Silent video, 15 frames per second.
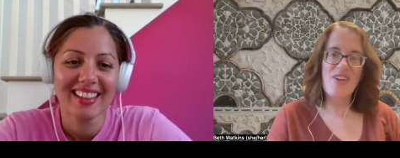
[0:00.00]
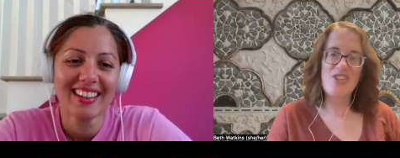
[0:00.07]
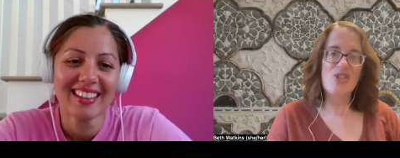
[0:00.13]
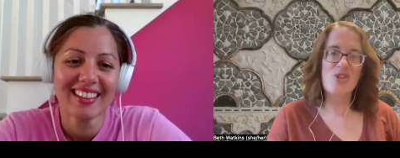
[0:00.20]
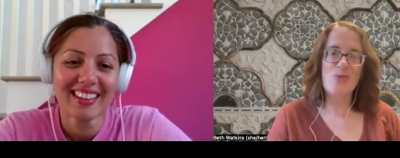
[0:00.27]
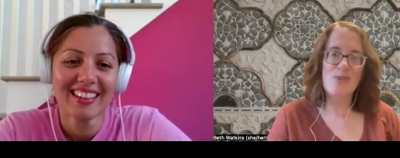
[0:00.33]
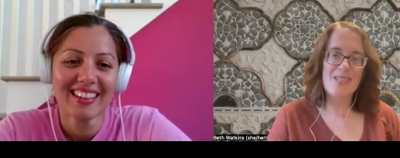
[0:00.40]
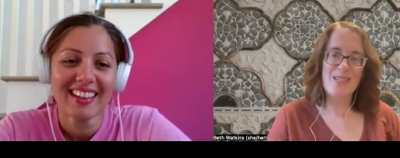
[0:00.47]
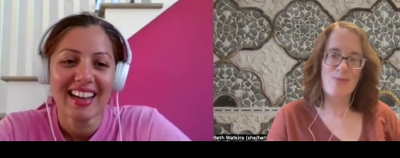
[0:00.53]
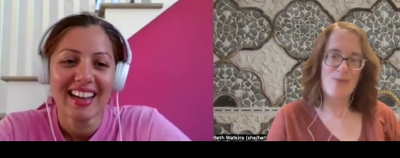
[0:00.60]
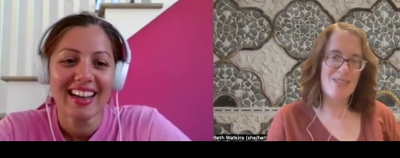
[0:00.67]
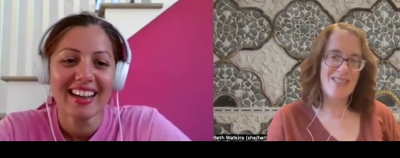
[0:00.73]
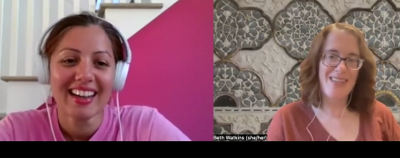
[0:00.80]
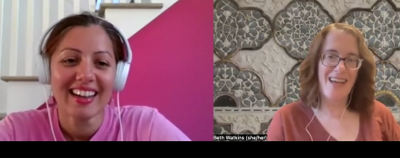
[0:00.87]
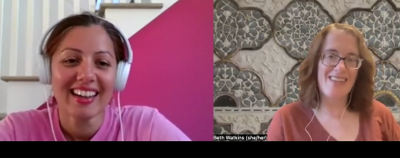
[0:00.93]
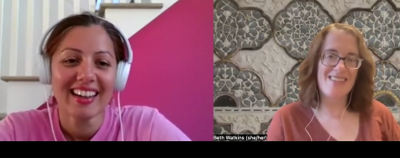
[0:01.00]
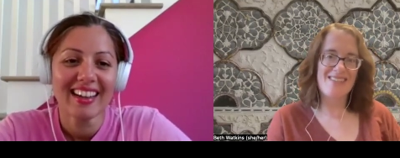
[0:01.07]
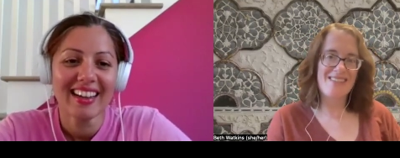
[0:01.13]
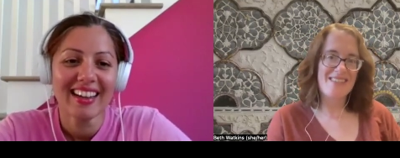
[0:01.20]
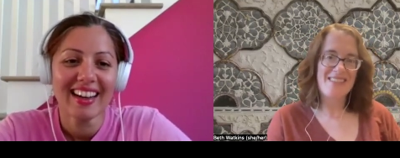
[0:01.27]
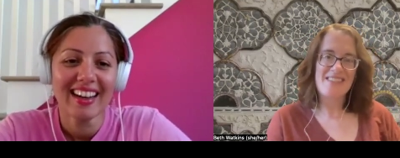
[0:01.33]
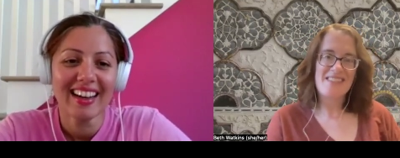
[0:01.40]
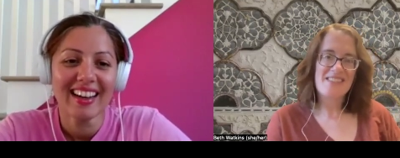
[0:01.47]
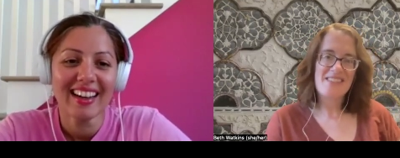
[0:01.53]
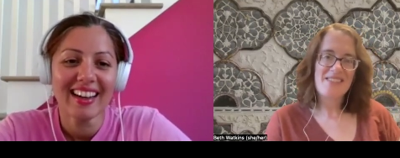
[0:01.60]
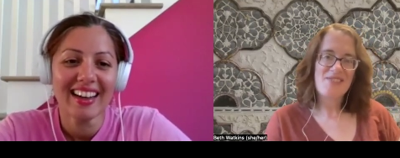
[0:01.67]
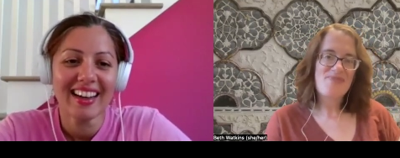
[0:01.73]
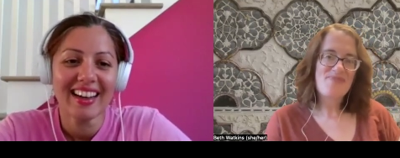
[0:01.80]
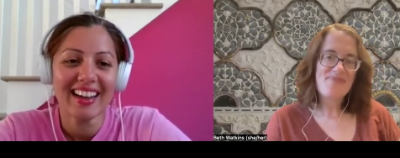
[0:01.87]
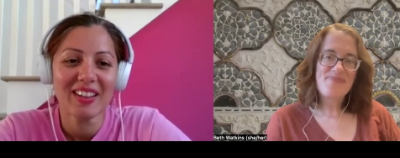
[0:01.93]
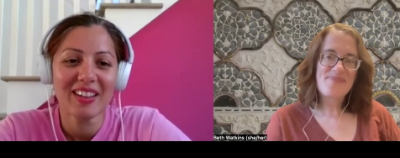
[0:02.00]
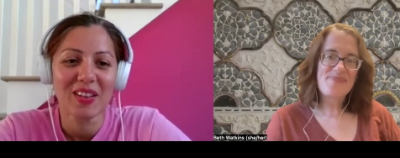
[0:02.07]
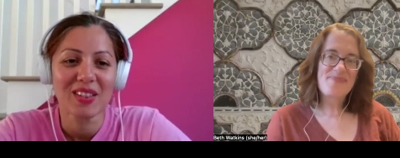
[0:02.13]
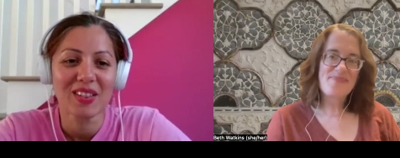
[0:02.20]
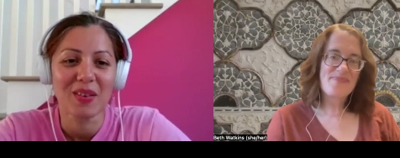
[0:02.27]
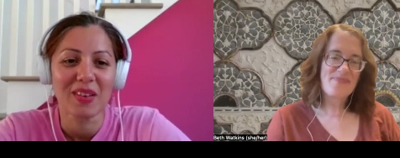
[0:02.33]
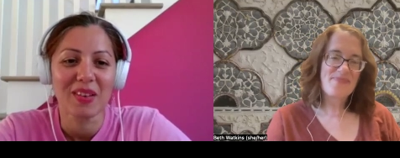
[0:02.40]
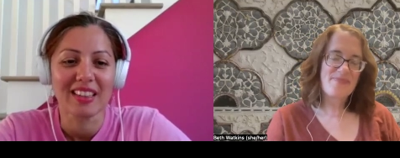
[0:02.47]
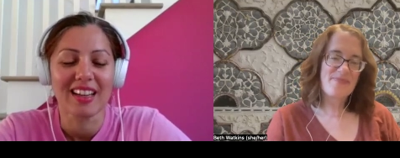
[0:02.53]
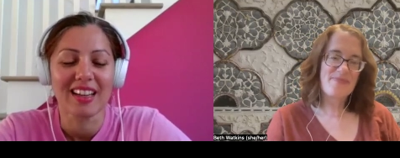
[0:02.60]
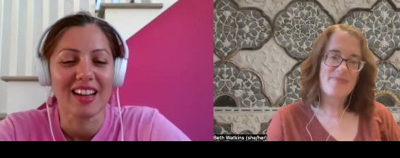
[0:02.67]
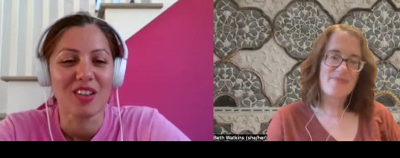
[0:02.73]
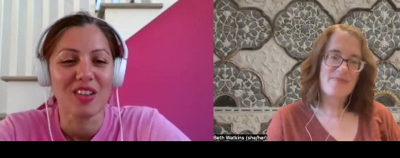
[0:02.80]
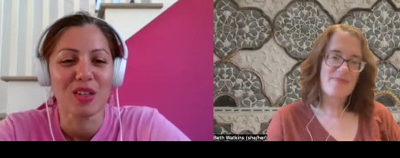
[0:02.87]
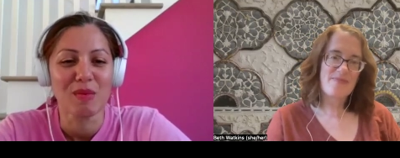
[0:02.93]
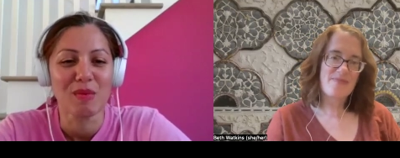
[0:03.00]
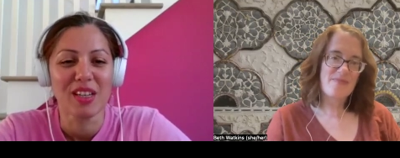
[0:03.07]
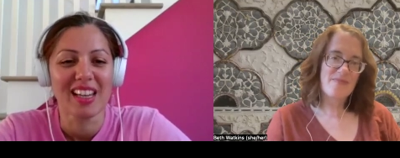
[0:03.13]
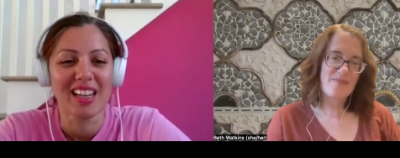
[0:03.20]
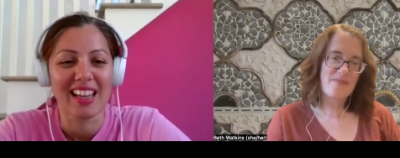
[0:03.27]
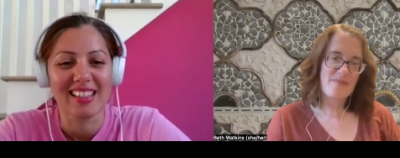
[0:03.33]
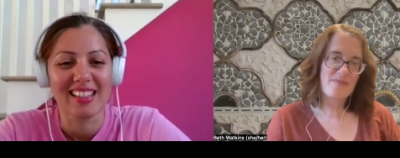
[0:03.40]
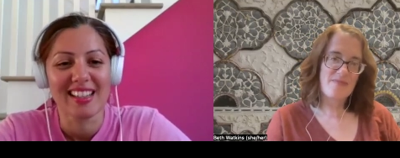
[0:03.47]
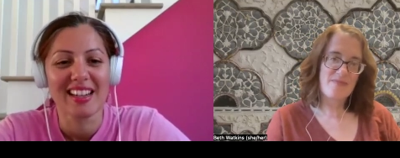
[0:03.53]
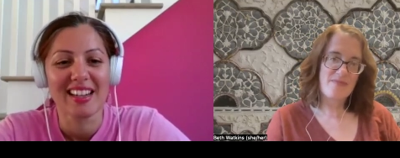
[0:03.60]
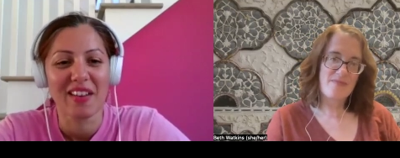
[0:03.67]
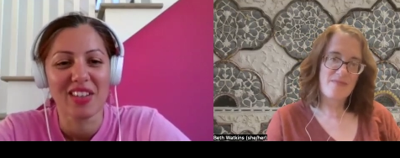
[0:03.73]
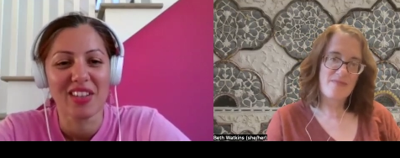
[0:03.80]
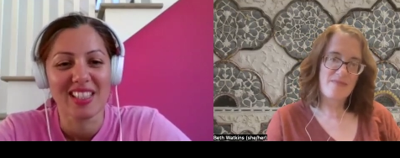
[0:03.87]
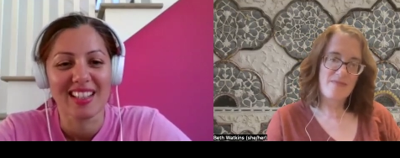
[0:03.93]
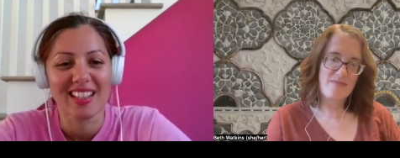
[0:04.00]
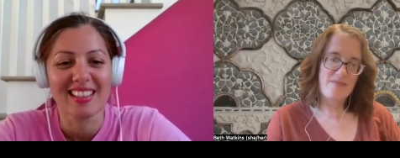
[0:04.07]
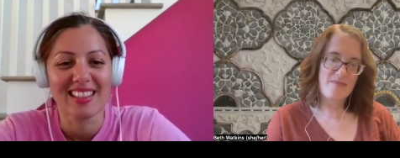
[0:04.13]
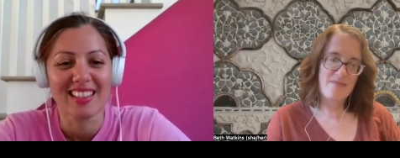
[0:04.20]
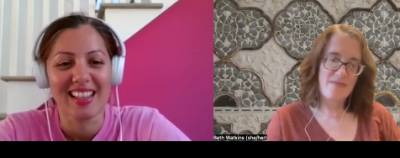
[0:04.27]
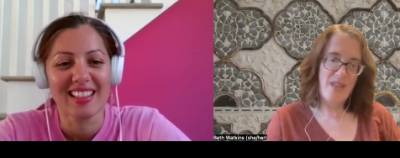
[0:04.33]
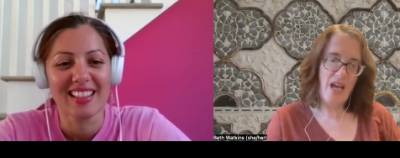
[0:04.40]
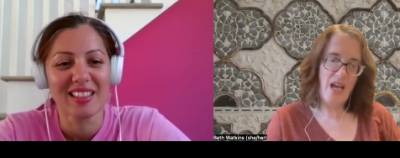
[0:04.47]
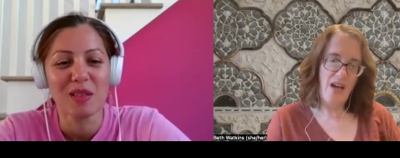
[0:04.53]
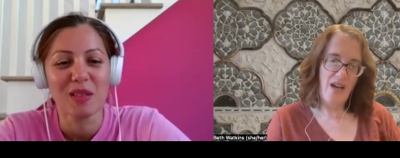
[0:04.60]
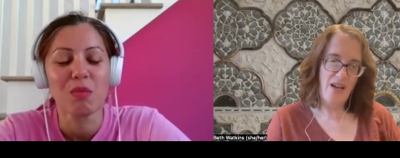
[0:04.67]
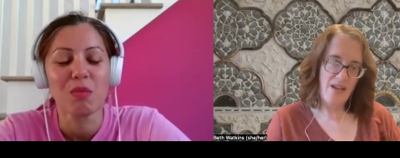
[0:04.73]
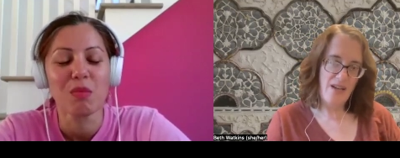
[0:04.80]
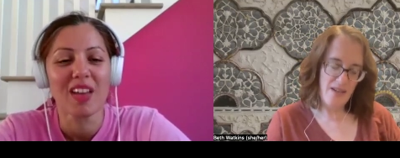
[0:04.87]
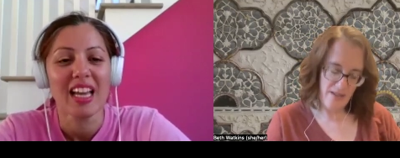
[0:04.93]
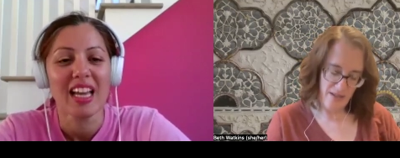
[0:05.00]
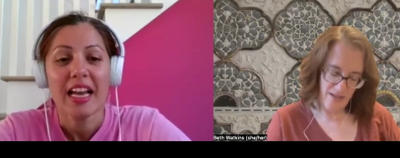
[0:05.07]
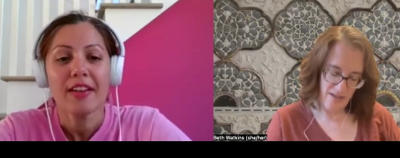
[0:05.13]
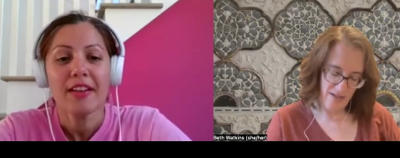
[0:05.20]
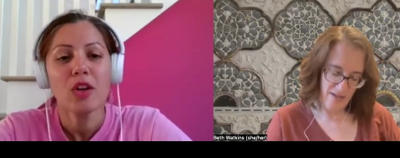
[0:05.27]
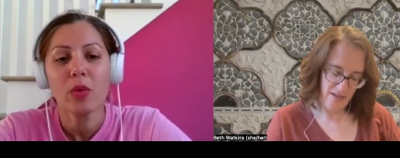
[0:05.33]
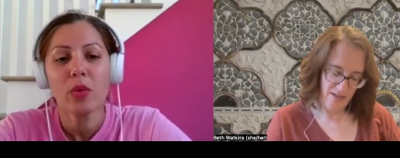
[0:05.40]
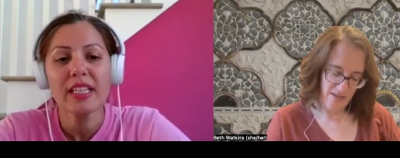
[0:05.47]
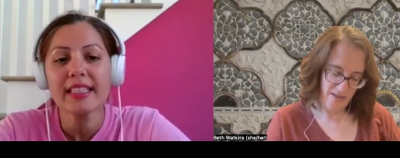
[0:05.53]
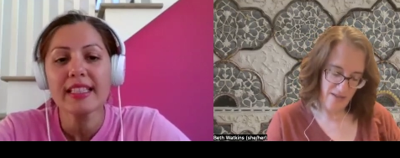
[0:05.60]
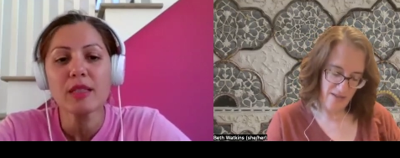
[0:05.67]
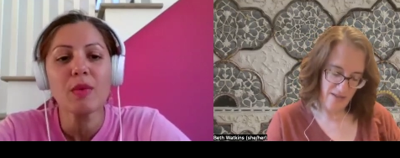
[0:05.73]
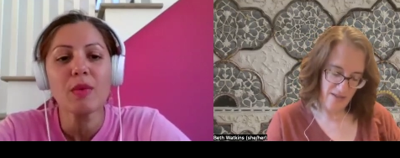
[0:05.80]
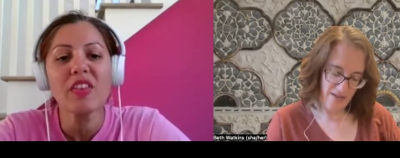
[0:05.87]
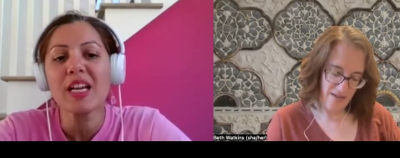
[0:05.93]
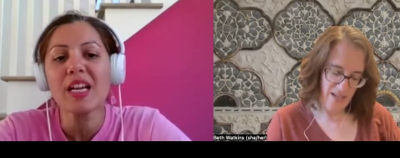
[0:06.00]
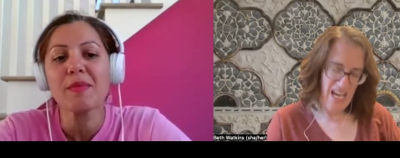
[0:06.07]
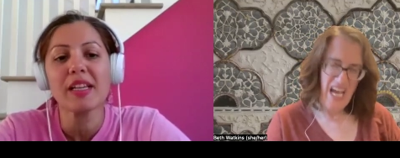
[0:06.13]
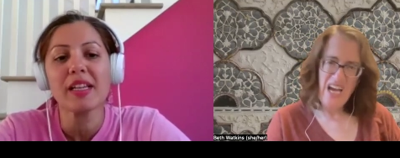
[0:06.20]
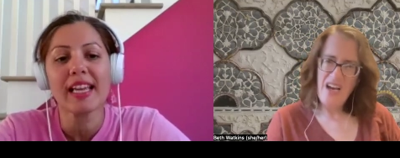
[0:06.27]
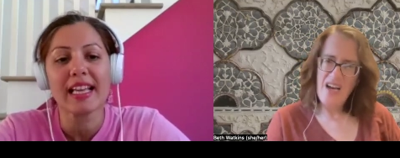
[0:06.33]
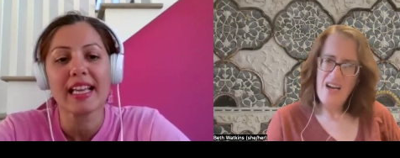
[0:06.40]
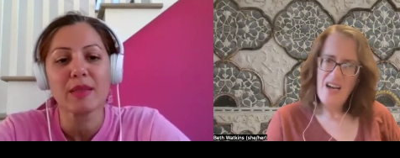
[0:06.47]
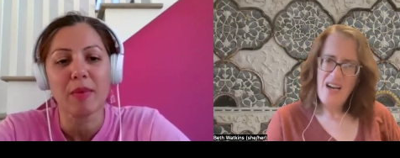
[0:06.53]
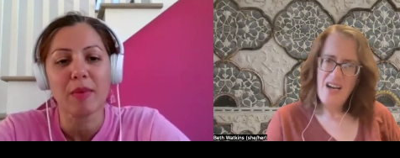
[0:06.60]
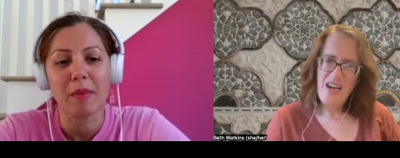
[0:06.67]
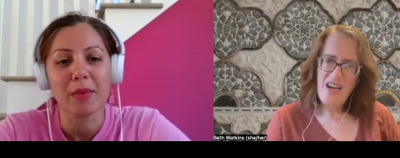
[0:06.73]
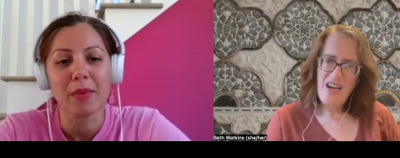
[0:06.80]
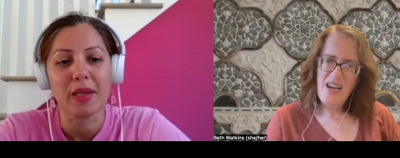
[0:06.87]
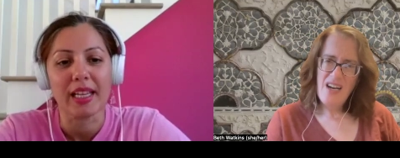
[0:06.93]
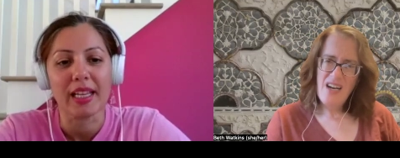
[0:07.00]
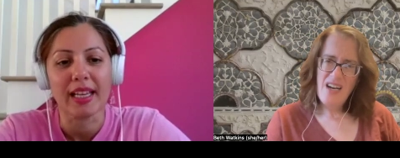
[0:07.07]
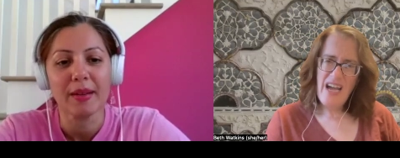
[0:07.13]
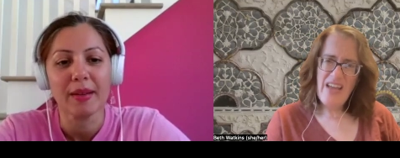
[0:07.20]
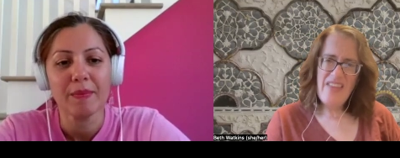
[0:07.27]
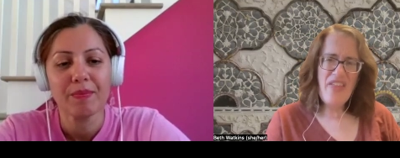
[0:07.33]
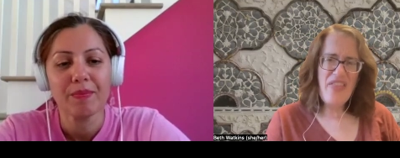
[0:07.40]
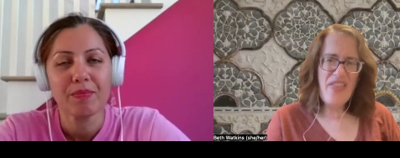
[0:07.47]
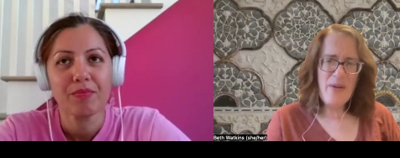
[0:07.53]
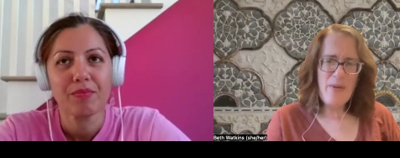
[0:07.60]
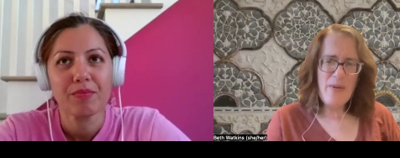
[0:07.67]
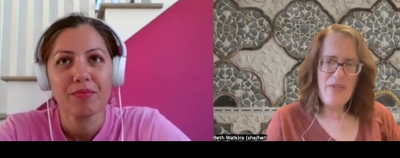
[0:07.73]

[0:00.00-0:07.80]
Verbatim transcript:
Speaker 1: conventional wisdom once again
Speaker 2: and also Hrithik under communicating in every single scene in this movie. No one in this movie communicates properly. And the thing